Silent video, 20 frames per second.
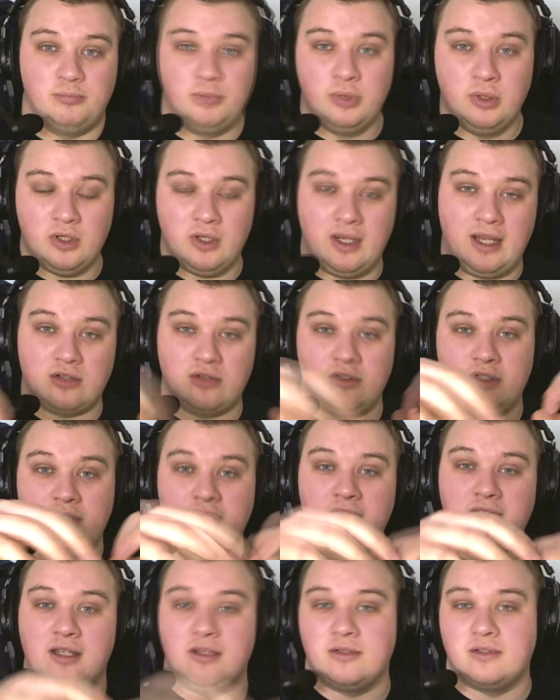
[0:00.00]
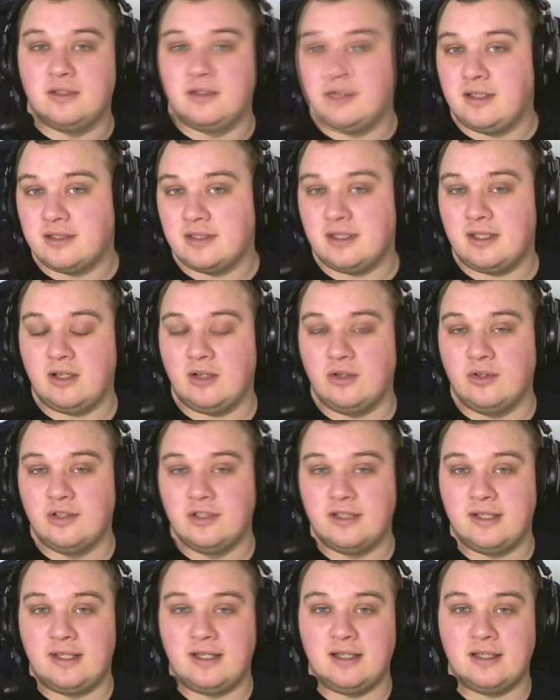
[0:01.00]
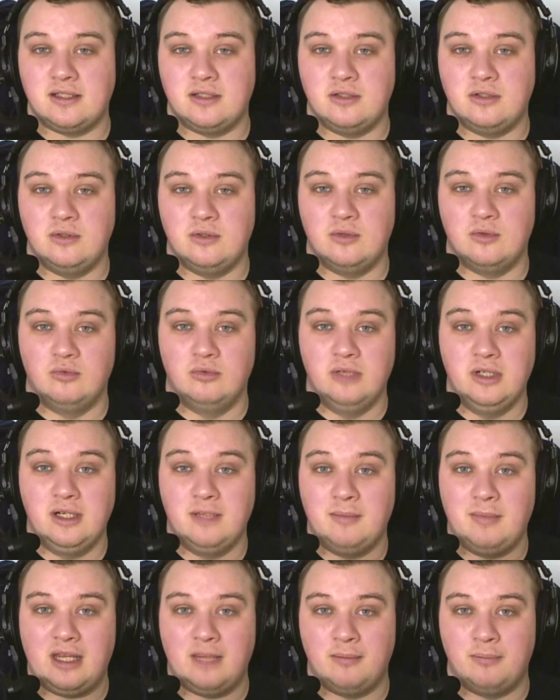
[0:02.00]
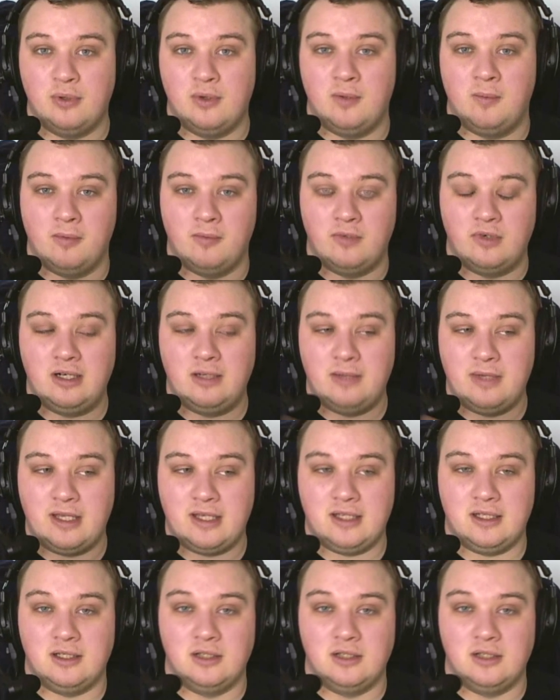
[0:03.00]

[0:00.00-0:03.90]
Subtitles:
put on extra details and things like that onto there to really make it pop and really make it